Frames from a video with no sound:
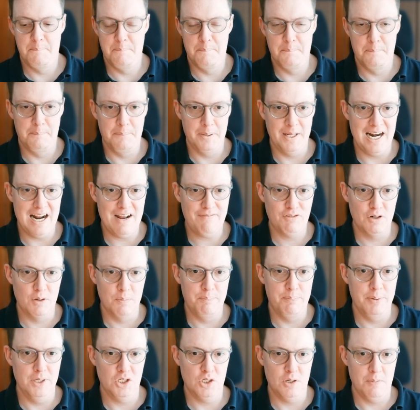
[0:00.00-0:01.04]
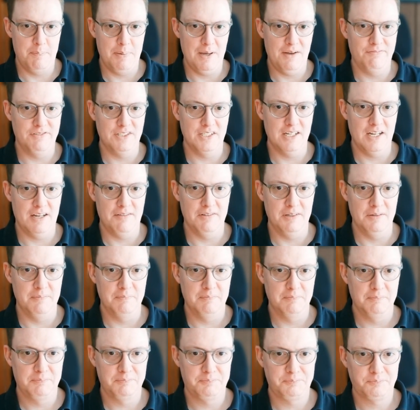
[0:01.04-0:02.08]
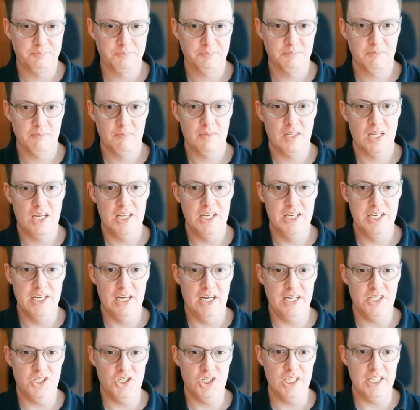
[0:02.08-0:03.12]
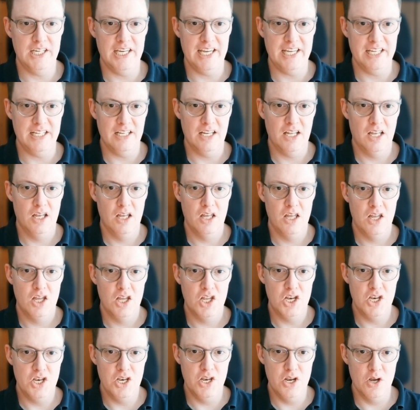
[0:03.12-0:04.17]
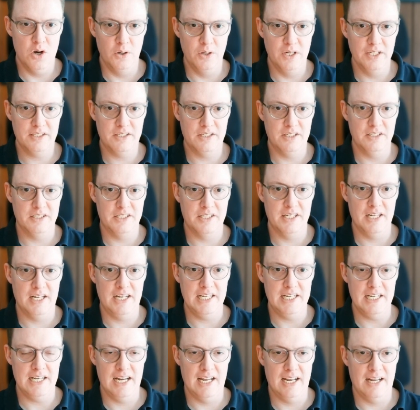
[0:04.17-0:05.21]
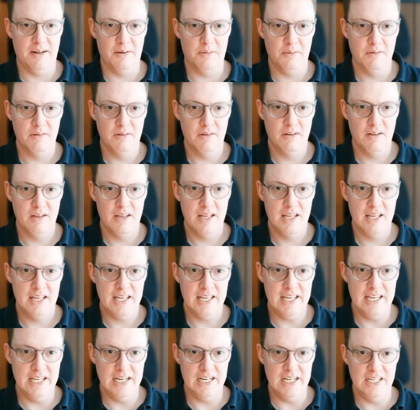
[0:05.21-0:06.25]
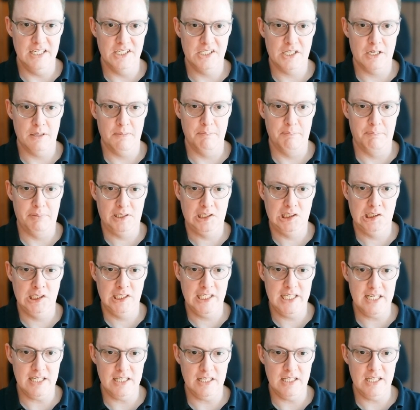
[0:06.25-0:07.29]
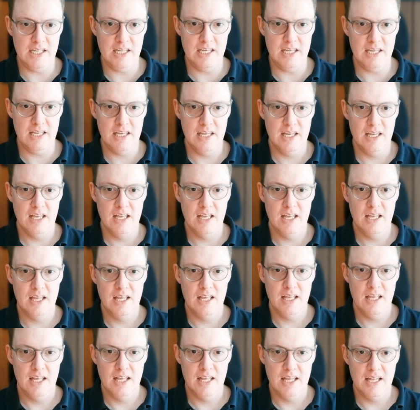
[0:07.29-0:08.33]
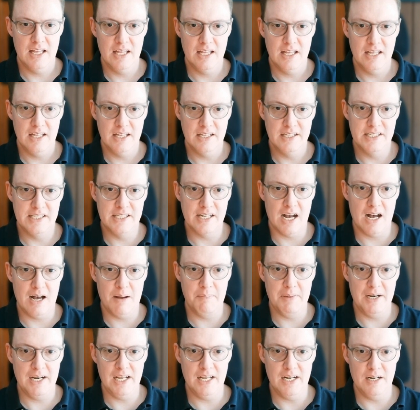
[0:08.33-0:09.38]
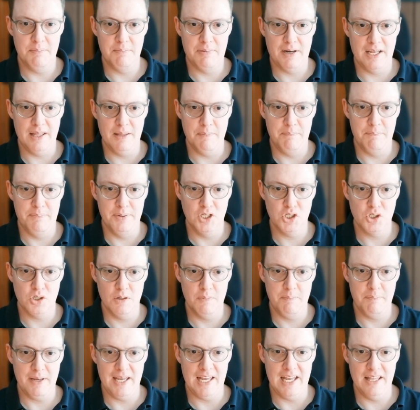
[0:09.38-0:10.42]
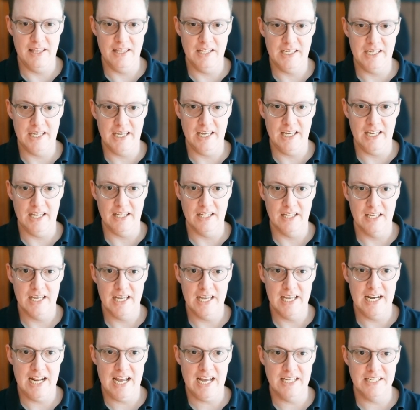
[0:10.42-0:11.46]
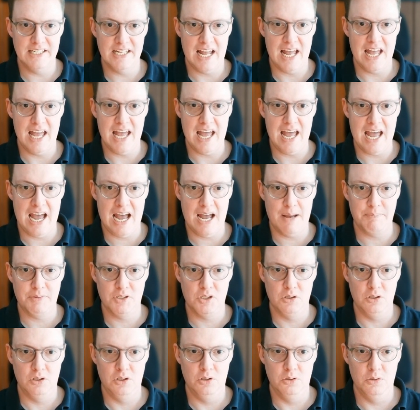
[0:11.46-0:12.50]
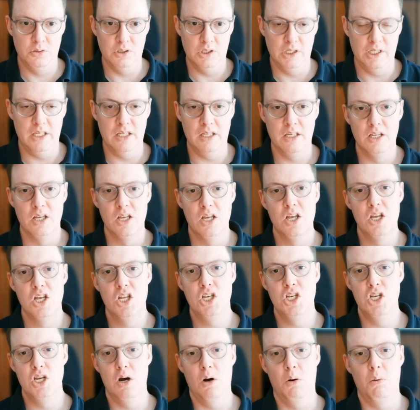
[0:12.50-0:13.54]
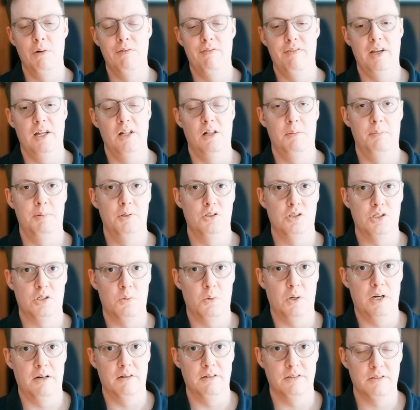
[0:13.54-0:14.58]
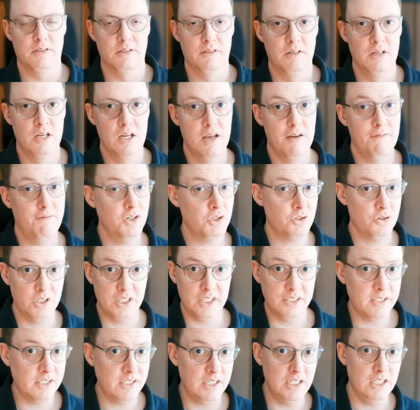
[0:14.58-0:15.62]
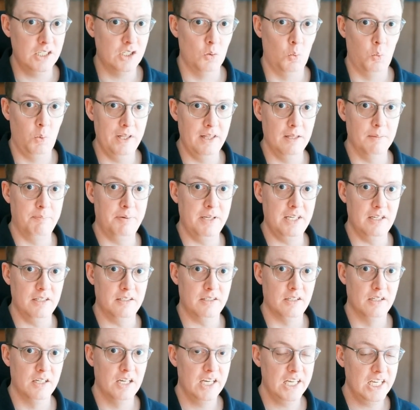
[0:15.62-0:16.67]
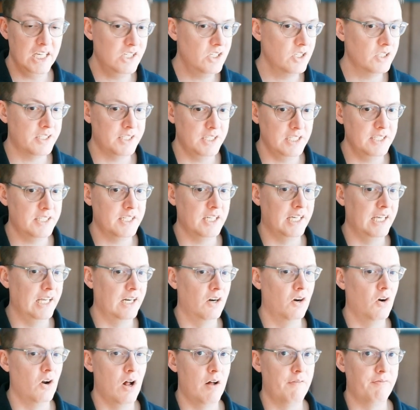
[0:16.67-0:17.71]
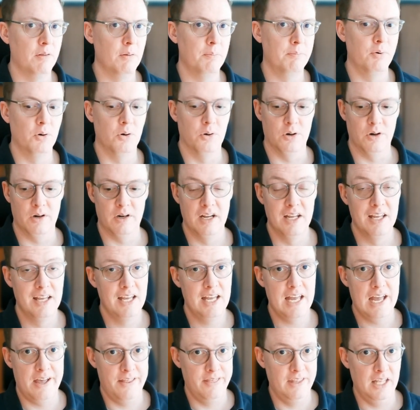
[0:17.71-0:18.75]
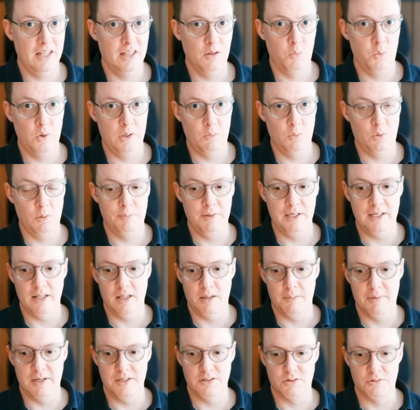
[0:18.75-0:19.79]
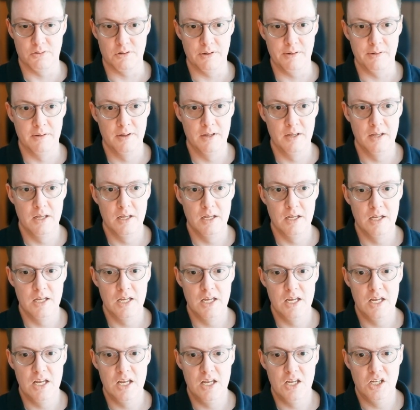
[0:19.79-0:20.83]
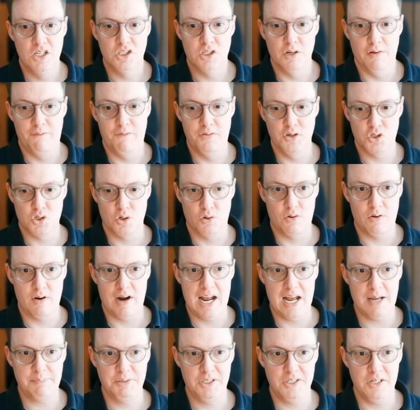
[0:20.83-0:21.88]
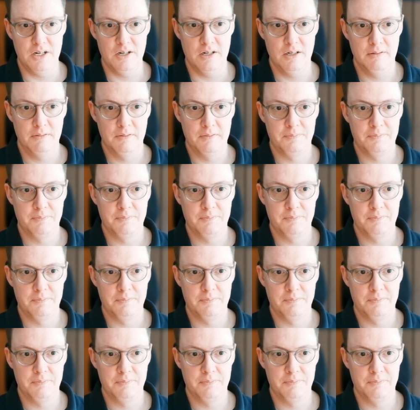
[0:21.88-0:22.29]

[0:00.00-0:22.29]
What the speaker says: But after bishop f7, knight g8, notice this knight now. It is completely dominated by the bishop and the king. It has absolutely no available squares. Fischer doesn't need to win the piece. He just needs to get it off the board, and then the win will be elementary. So Fischer grabs here.